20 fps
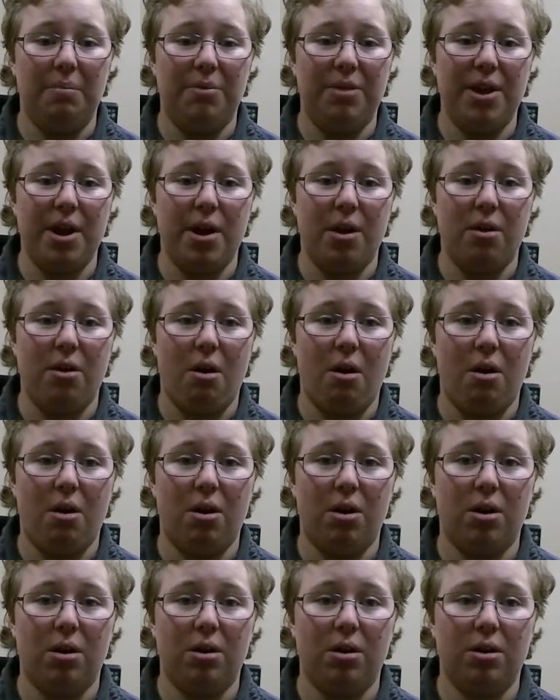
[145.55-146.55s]

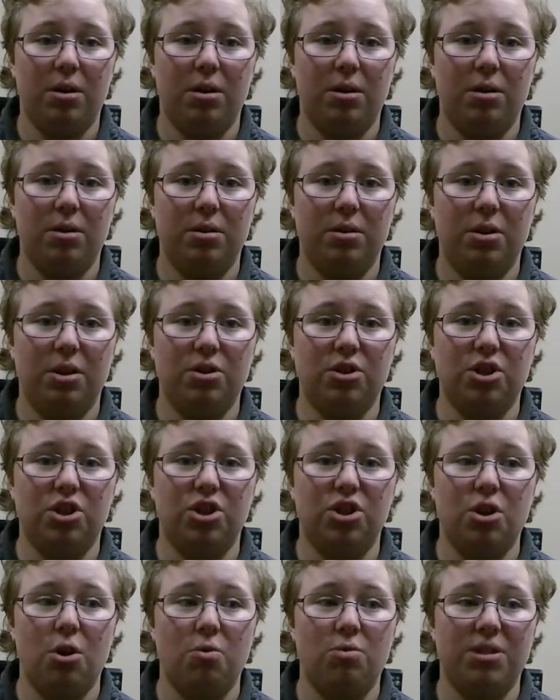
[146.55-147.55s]
there's a
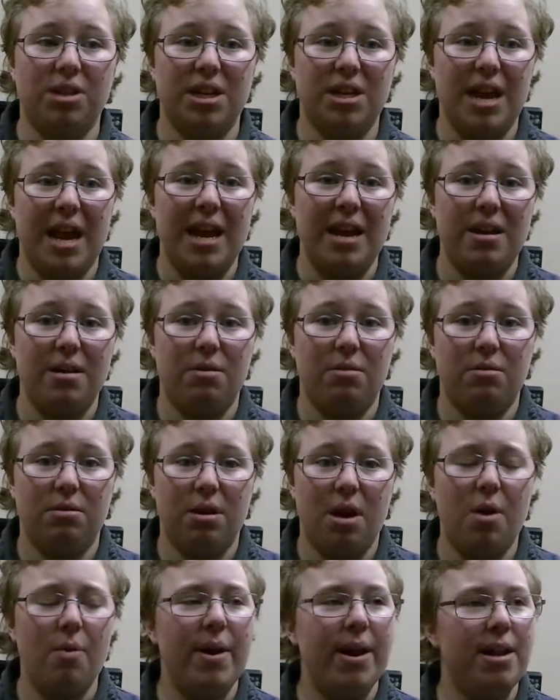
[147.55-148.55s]
show tonight.
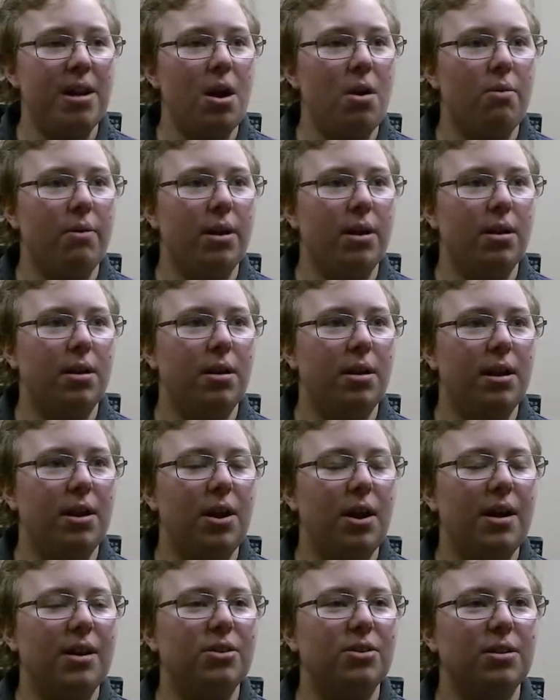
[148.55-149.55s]
Oh wait, no, it
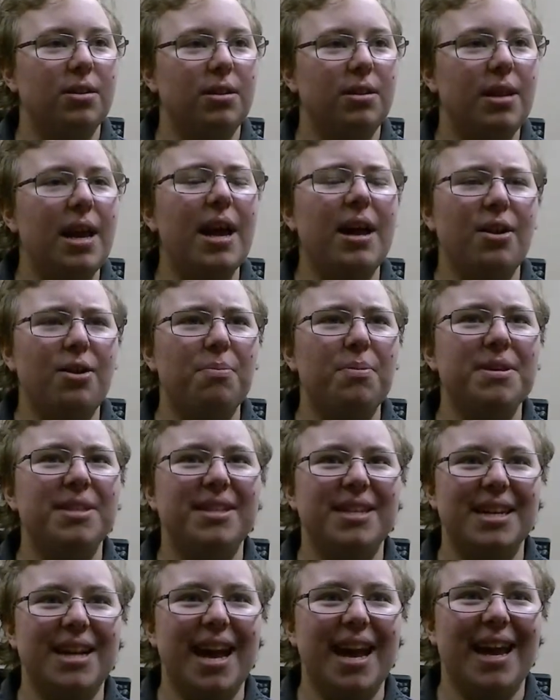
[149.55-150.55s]
opens
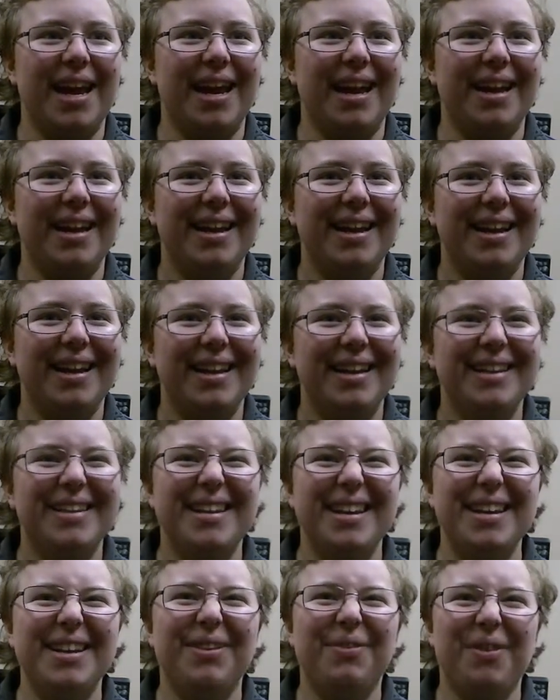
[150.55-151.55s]
tonight.
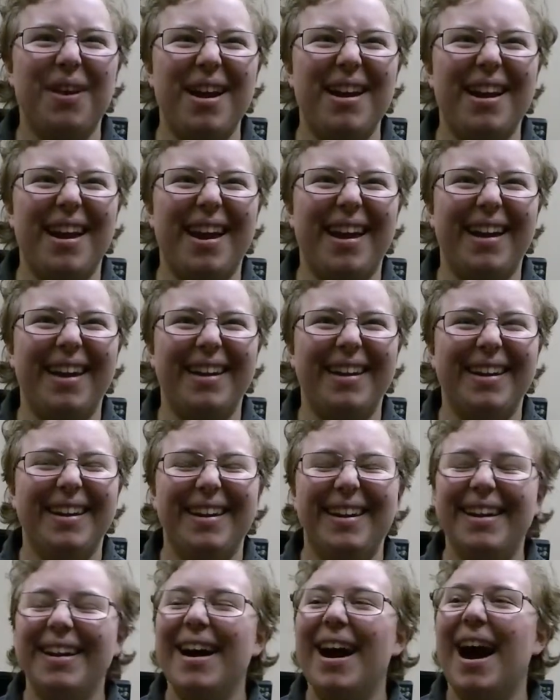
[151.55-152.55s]
Today is Friday.
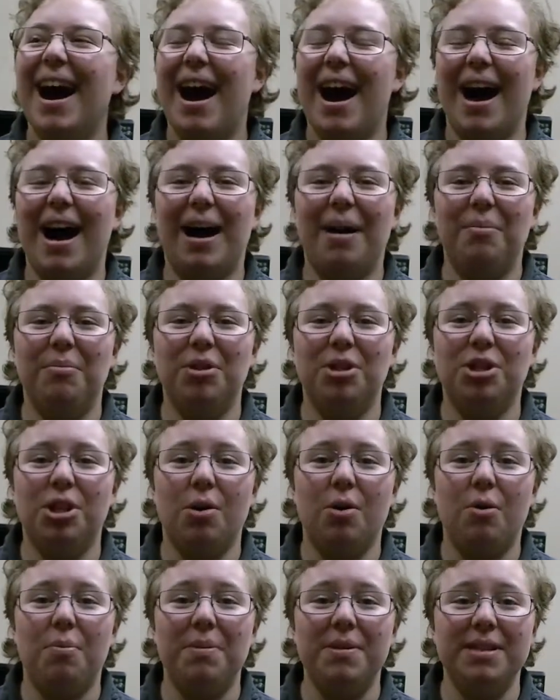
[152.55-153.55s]
The
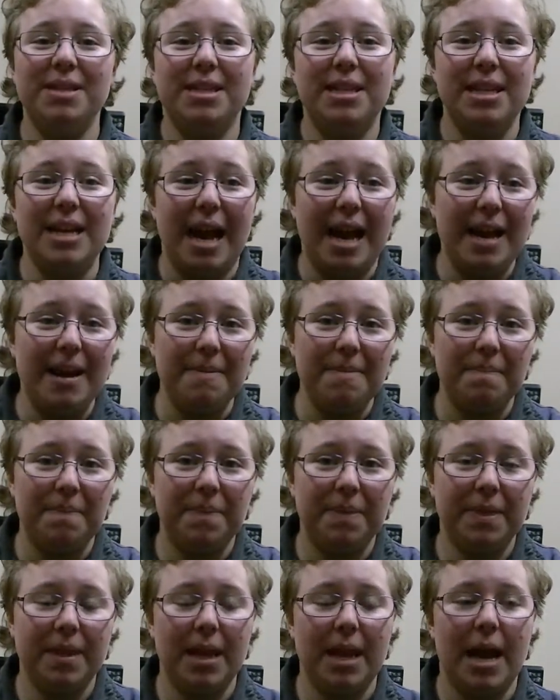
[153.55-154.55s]
show opens tonight,
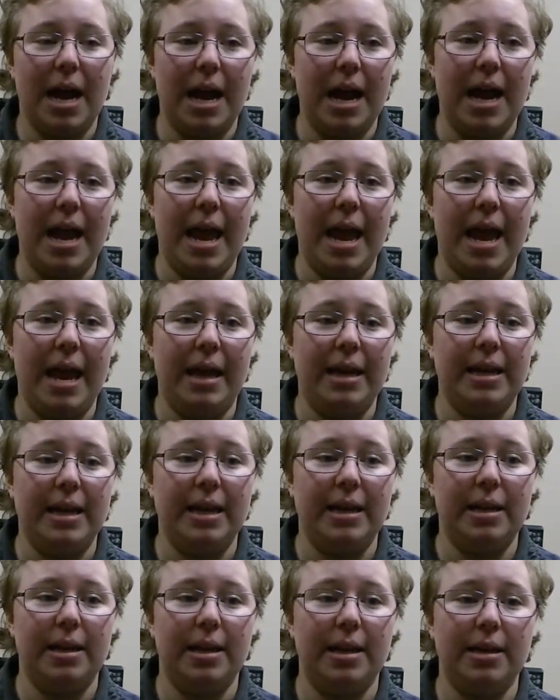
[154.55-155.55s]
and
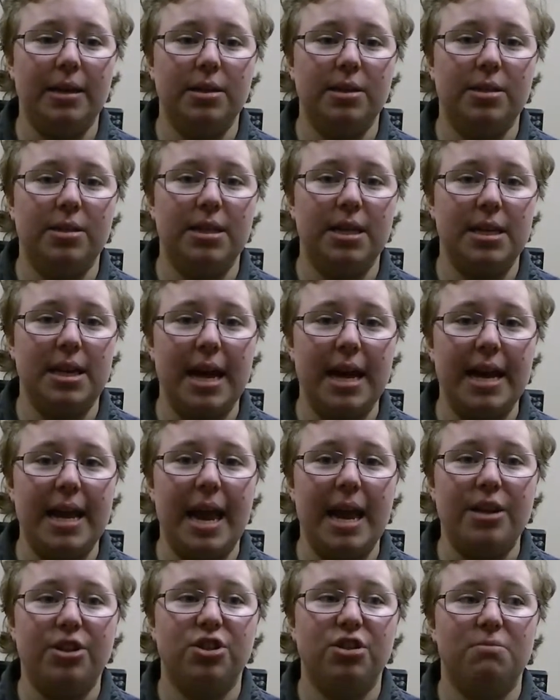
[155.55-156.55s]
it is tonight
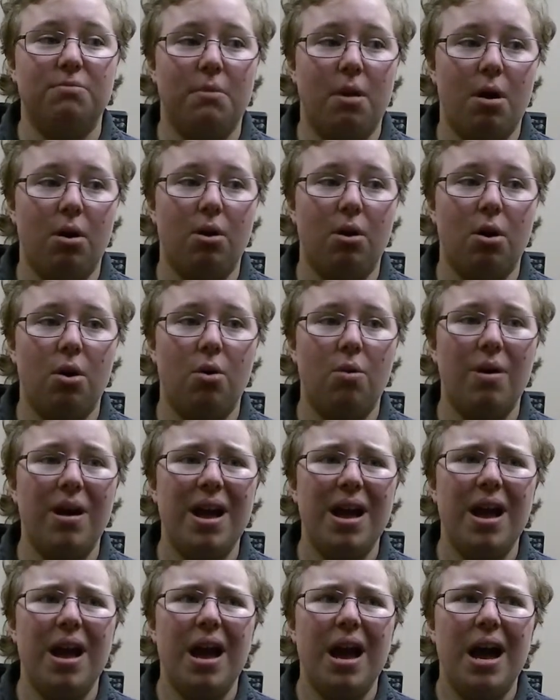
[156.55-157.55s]
and tomorrow.
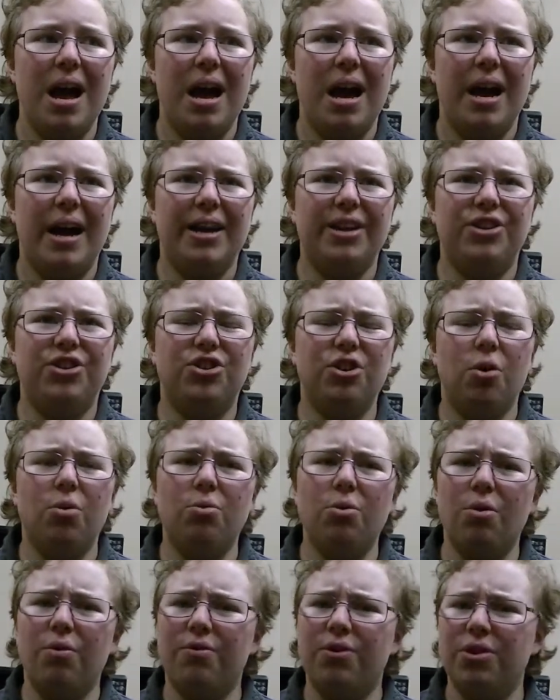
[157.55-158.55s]
I don't
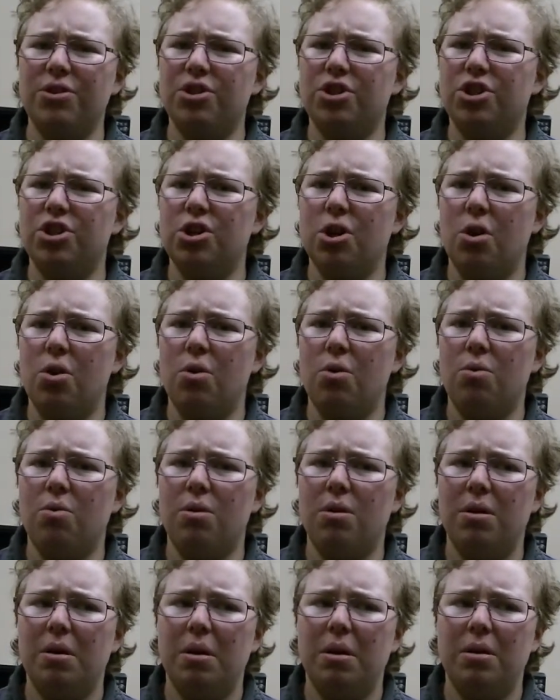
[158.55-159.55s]
know if there's a
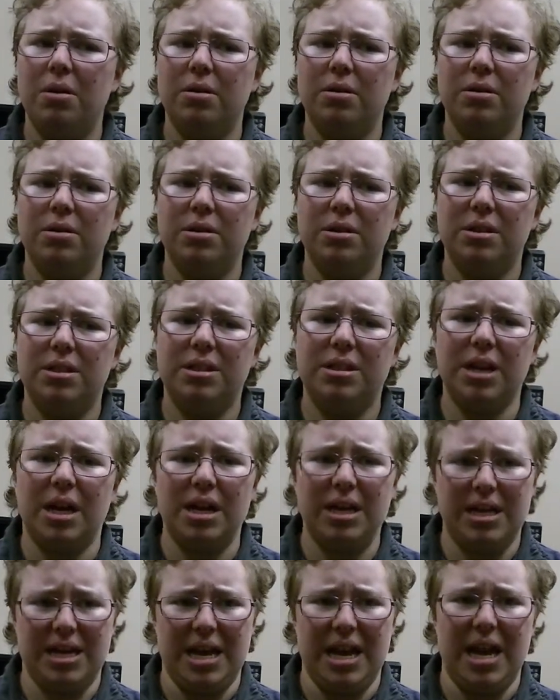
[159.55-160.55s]
show
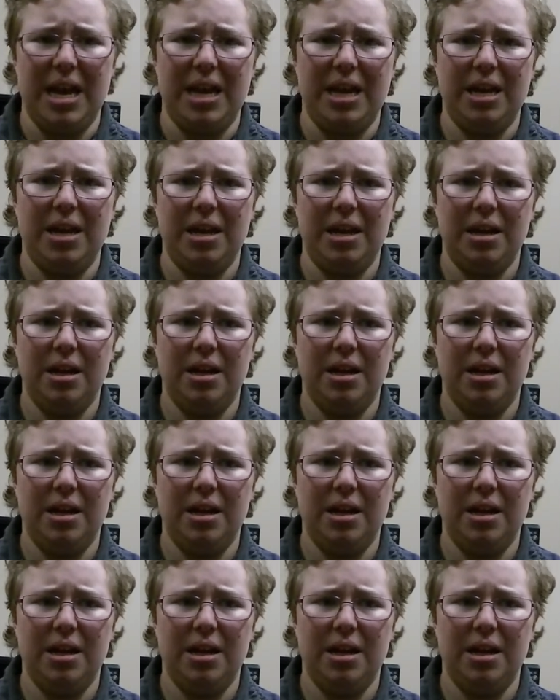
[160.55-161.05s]
Sunday,